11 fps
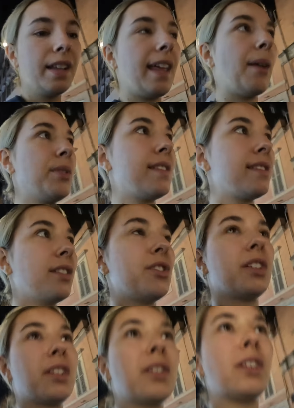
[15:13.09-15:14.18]
That was such
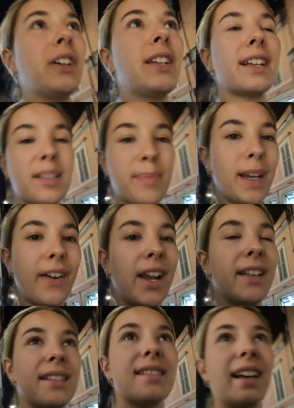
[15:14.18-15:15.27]
a good experience.